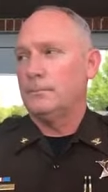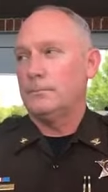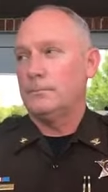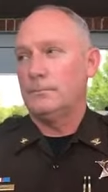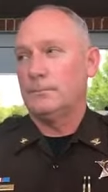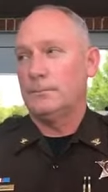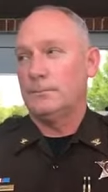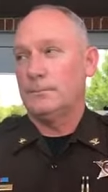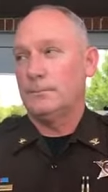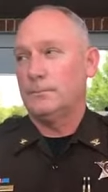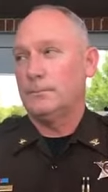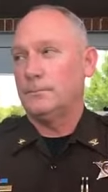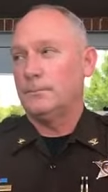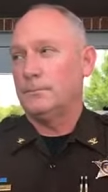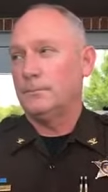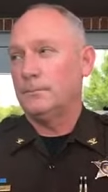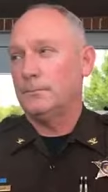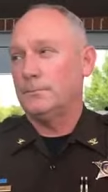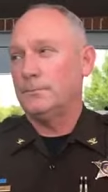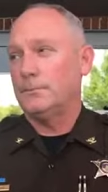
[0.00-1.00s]
Or
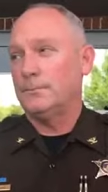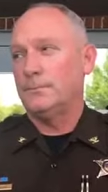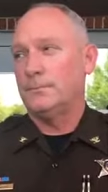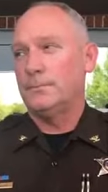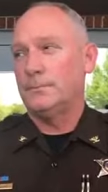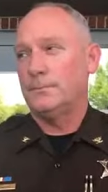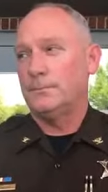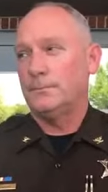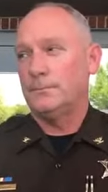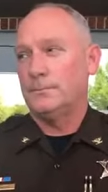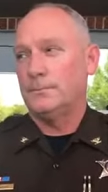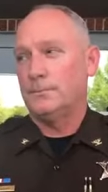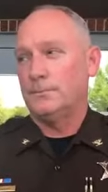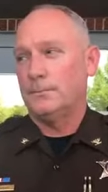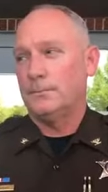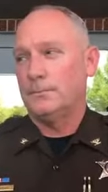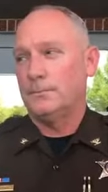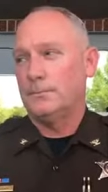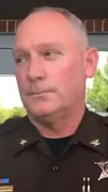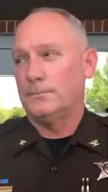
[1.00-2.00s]
was Mr. Williams in that
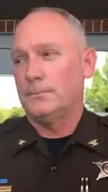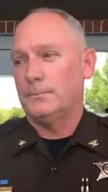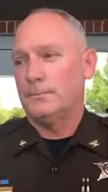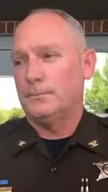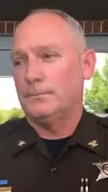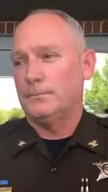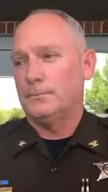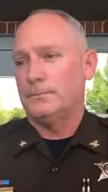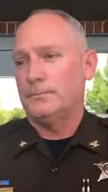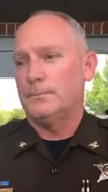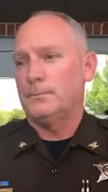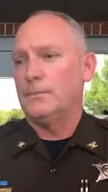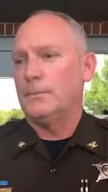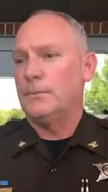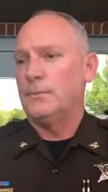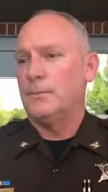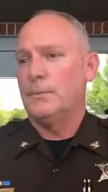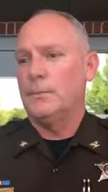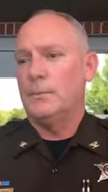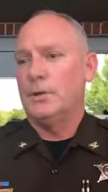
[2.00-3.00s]
vehicle with her?
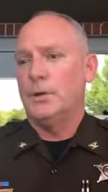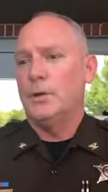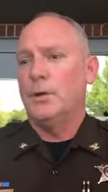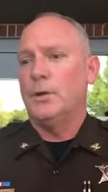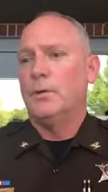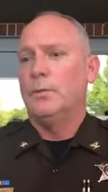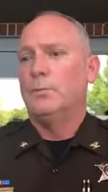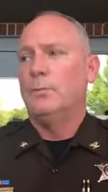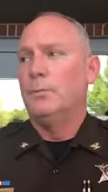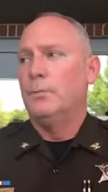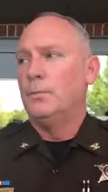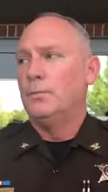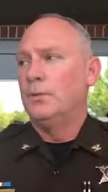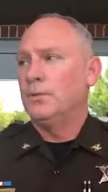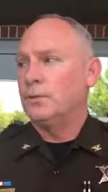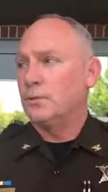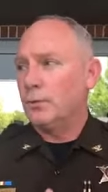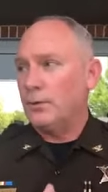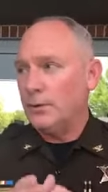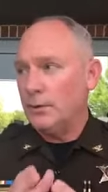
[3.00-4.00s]

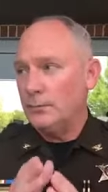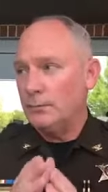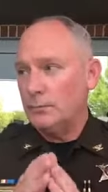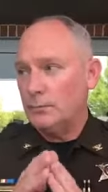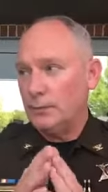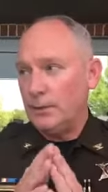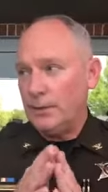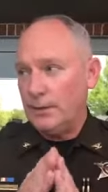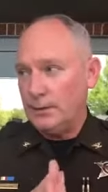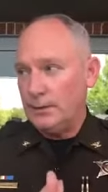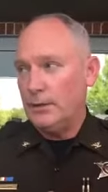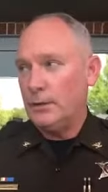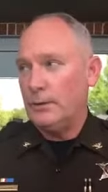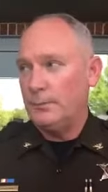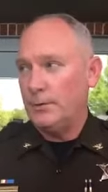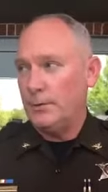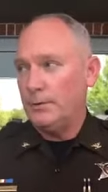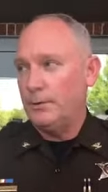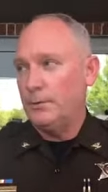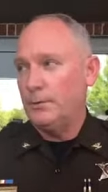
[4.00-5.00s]
Mr. Williams ended
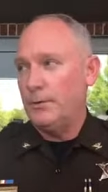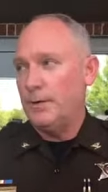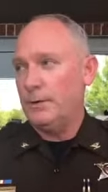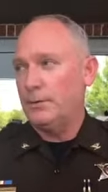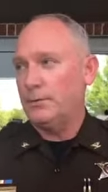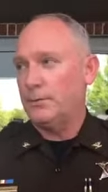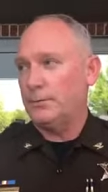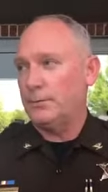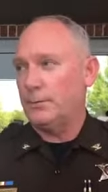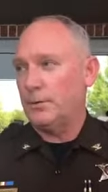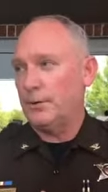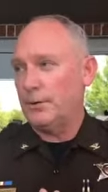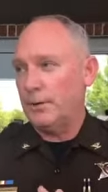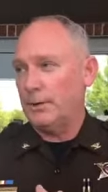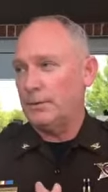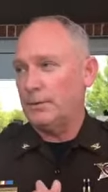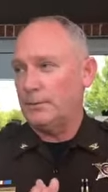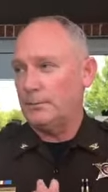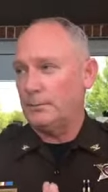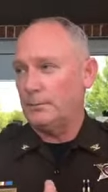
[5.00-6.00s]
up under Majors
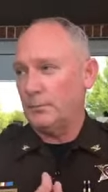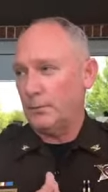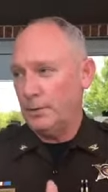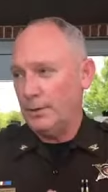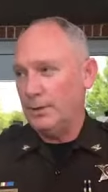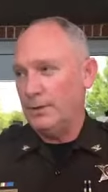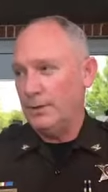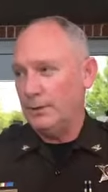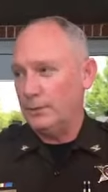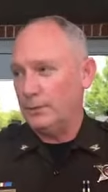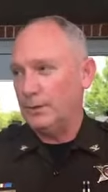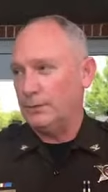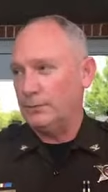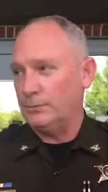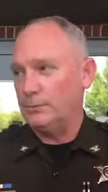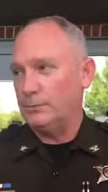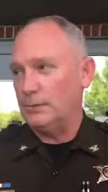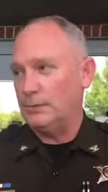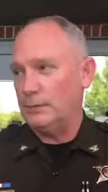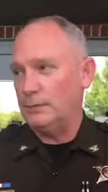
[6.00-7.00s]
Creek Bridge in,
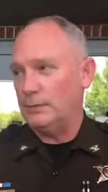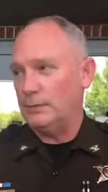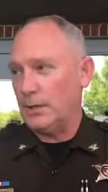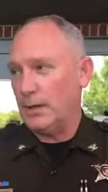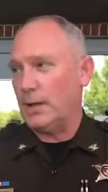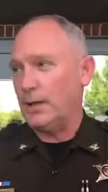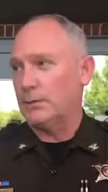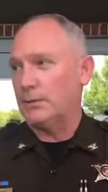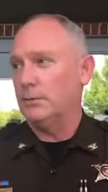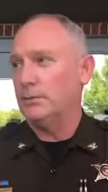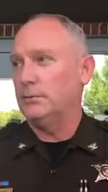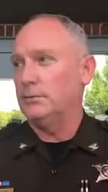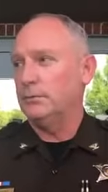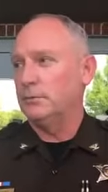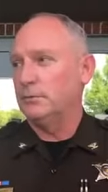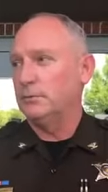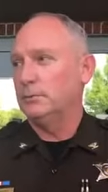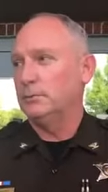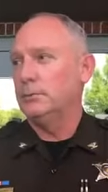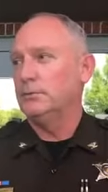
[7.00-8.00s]
in Stockton.
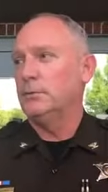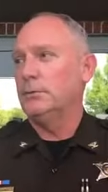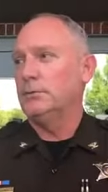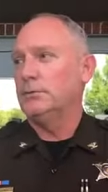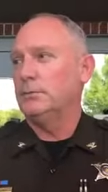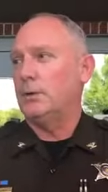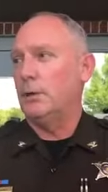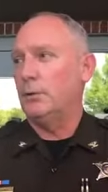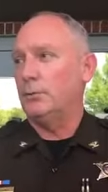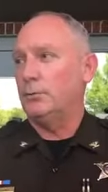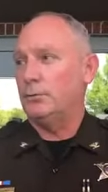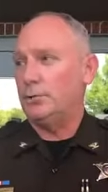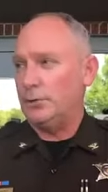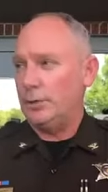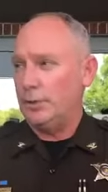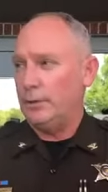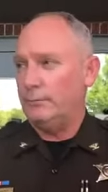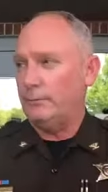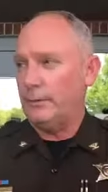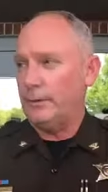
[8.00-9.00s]
Mm -hmm. So
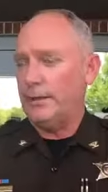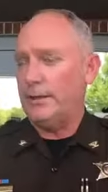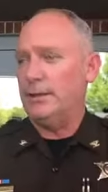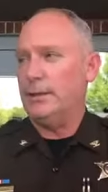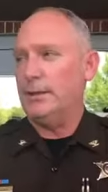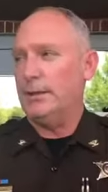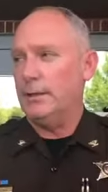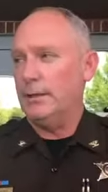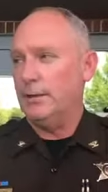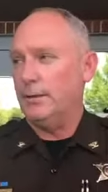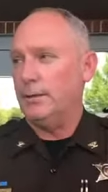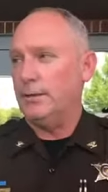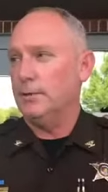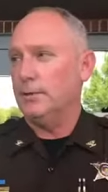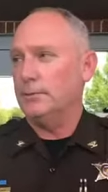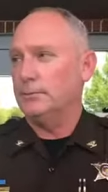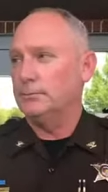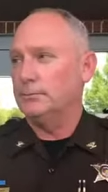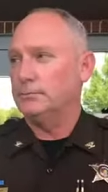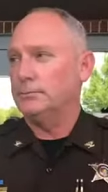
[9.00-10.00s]
she fled the area.
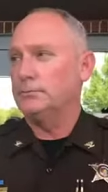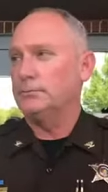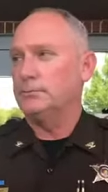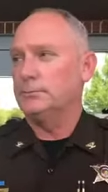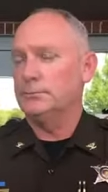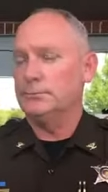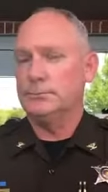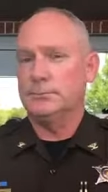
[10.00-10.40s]
Okay.